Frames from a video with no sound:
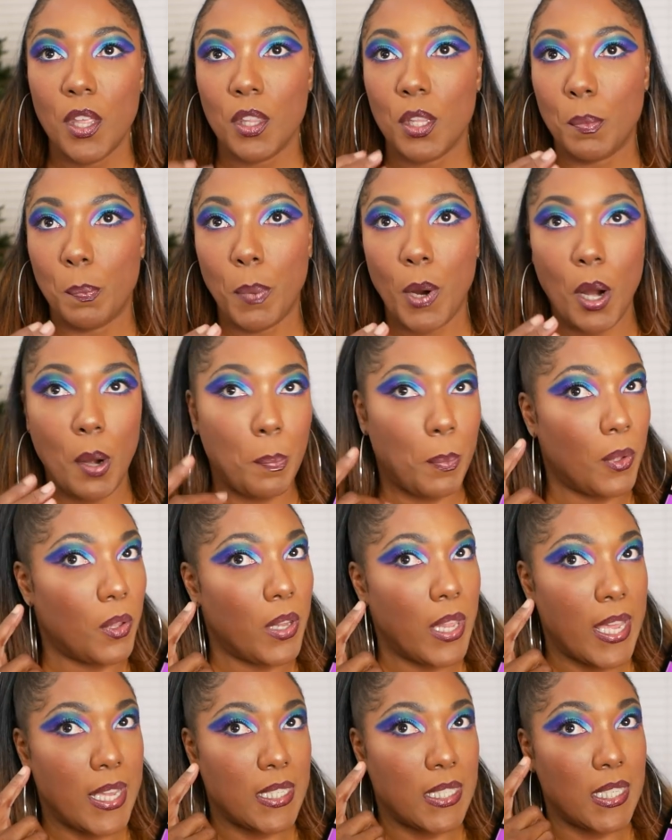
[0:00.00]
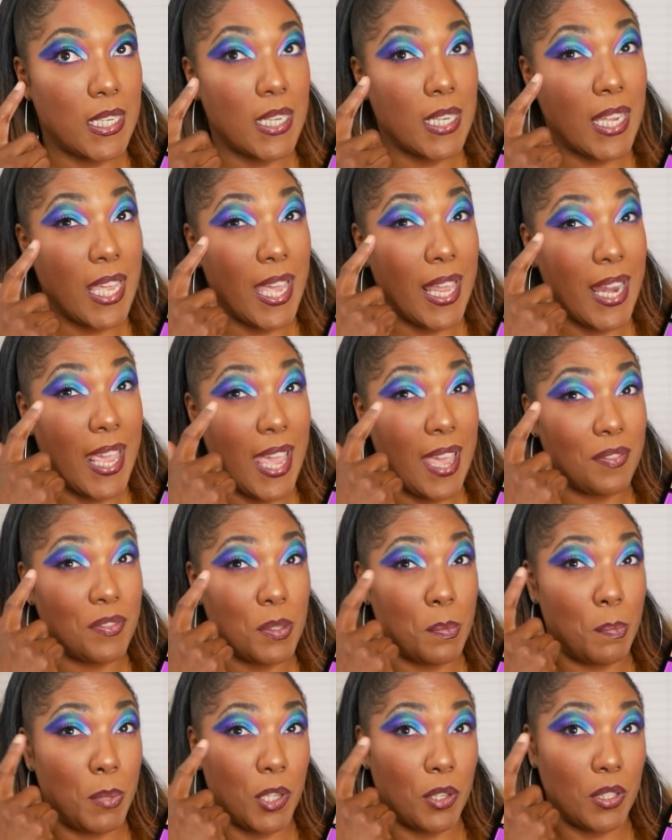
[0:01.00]
The purple, I did kind of have
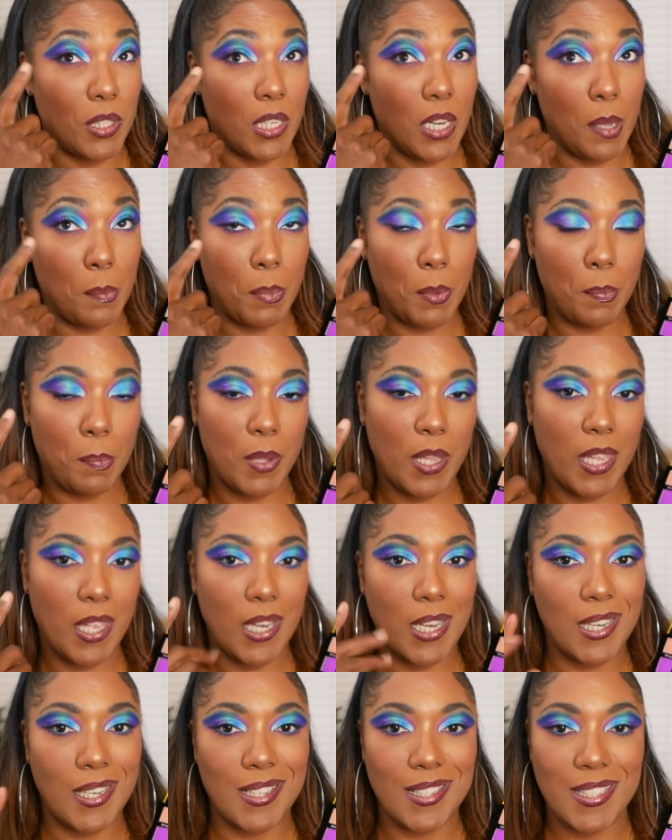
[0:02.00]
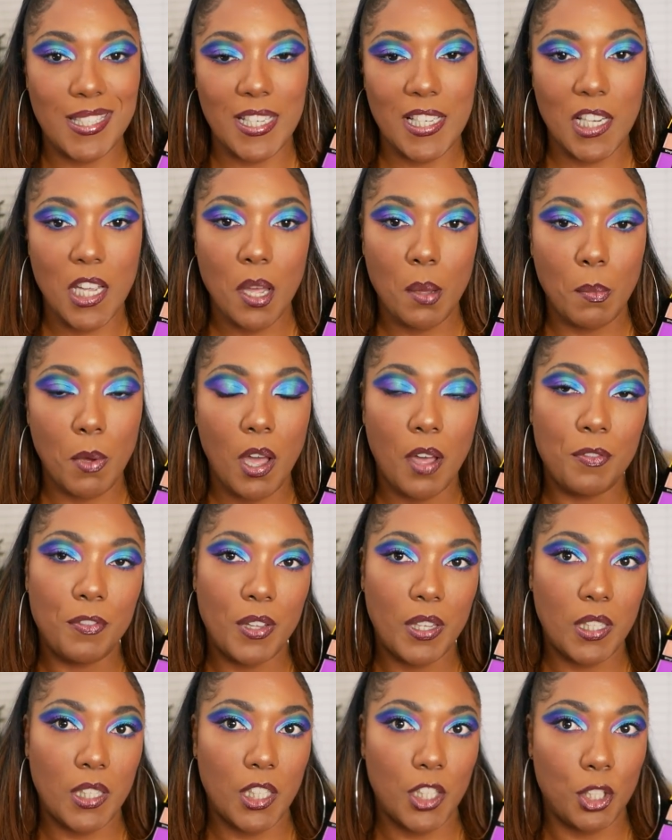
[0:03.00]
to build it up a bit, and it did come off
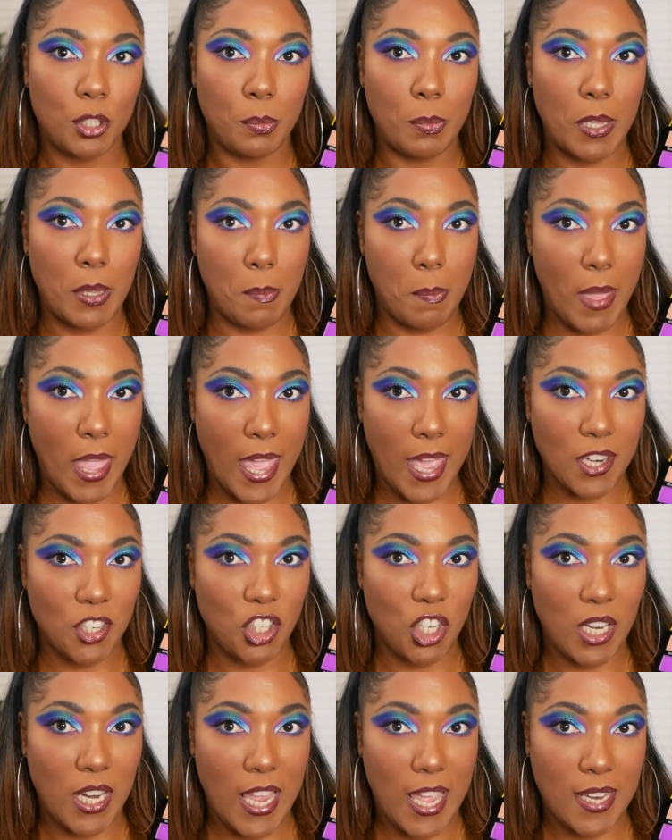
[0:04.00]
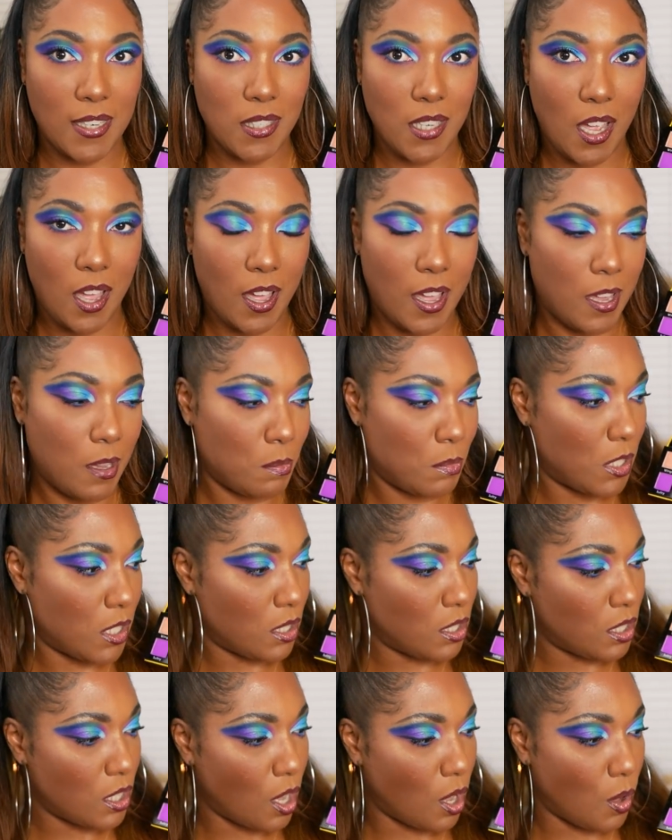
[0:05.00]
a little bit patchy at
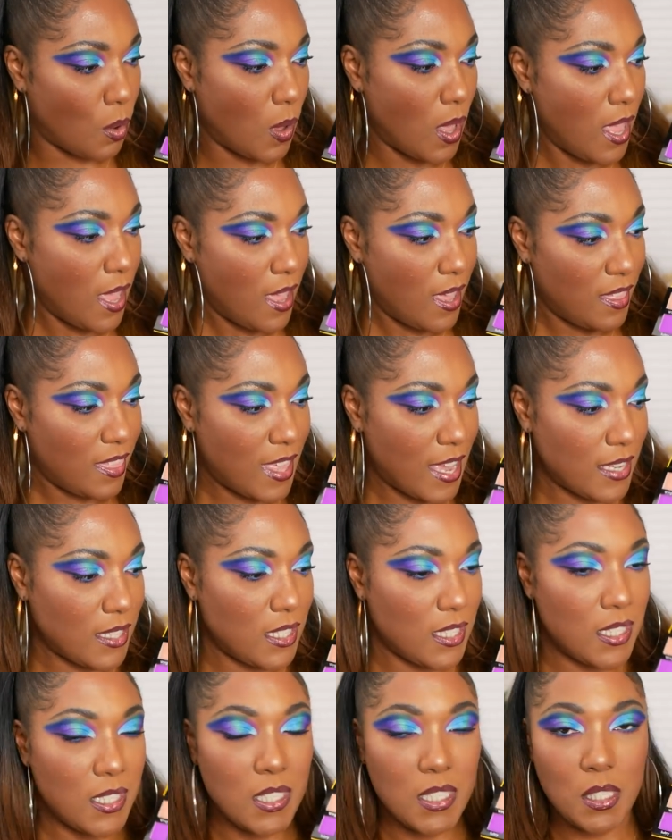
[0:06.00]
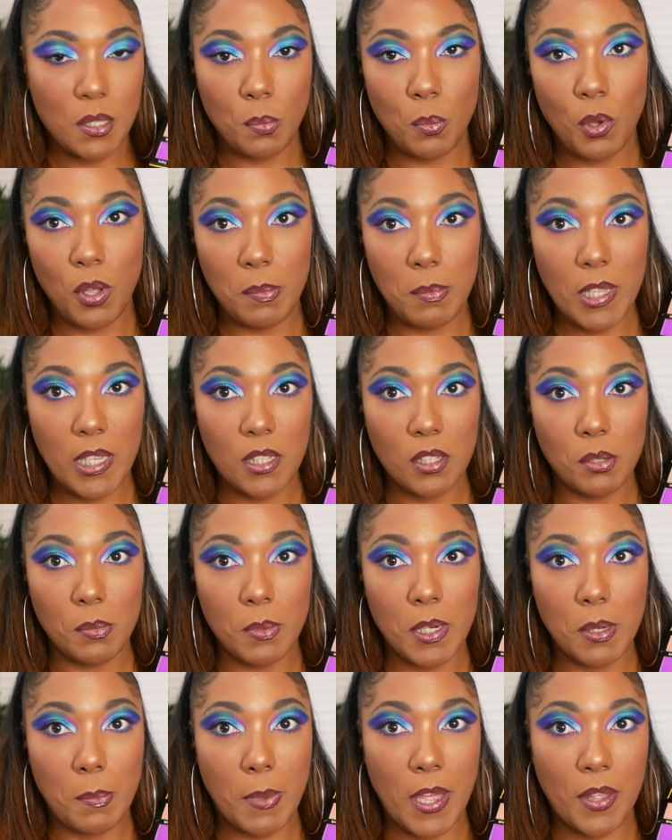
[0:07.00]
times. So that did disappoint me a little
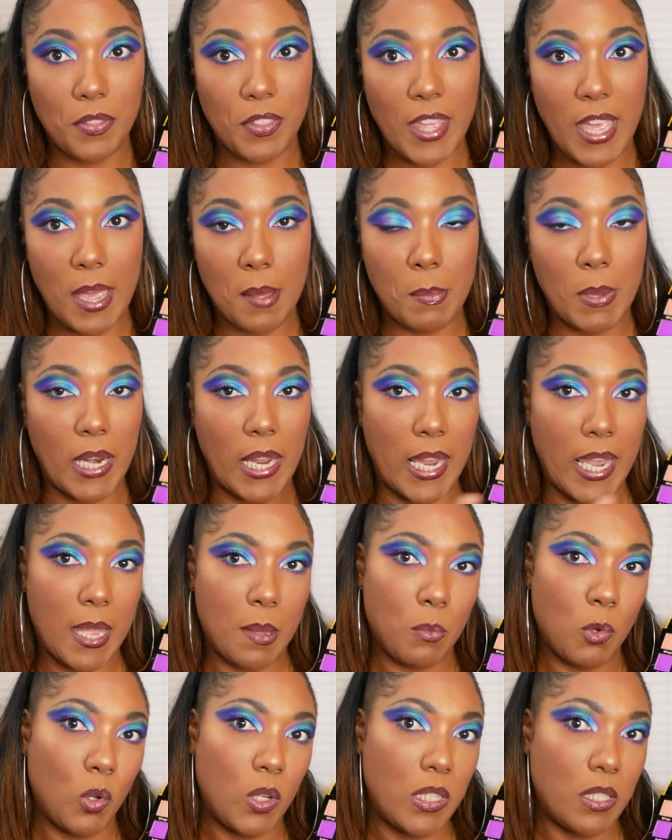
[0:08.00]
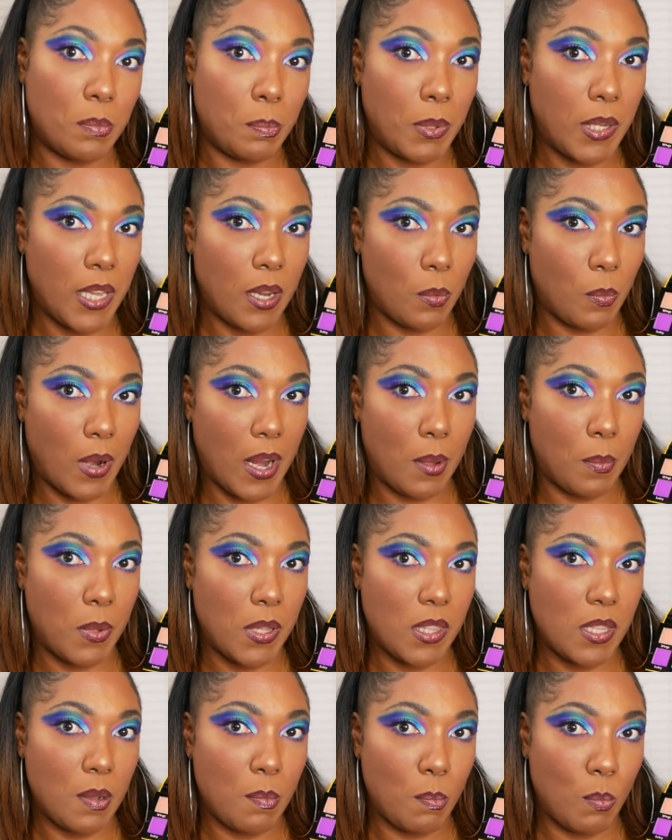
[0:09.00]
bit about that, but I am going to play around
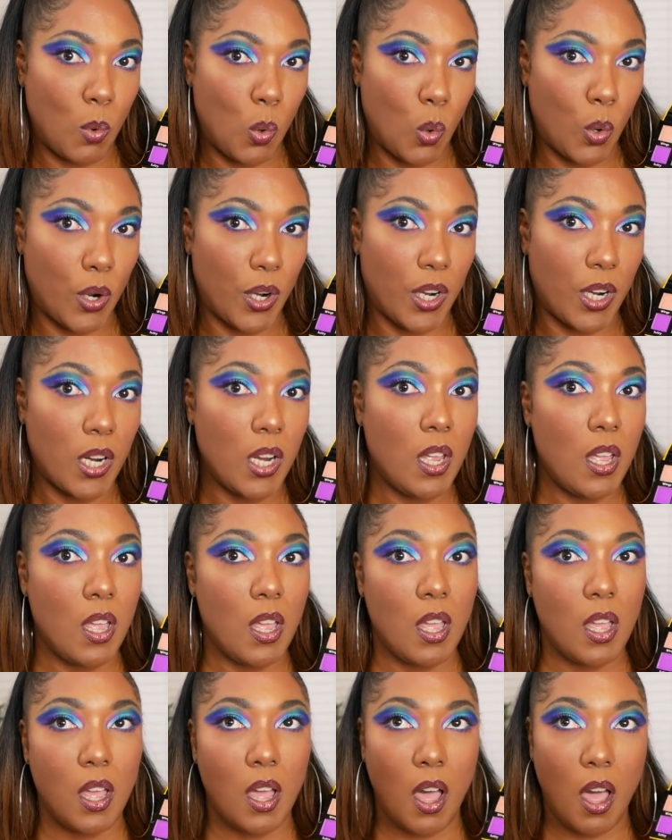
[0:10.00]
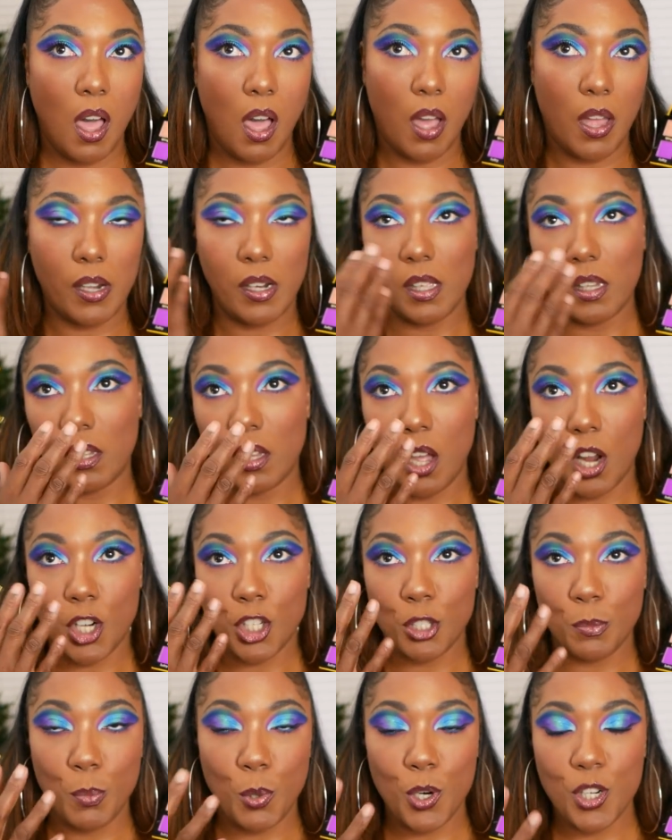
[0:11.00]
with it more on a
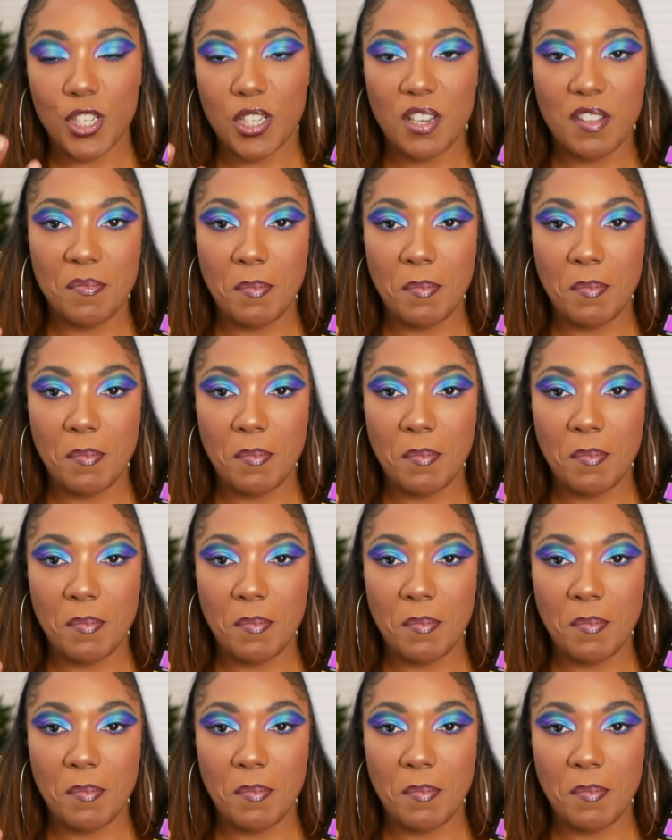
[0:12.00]
larger portion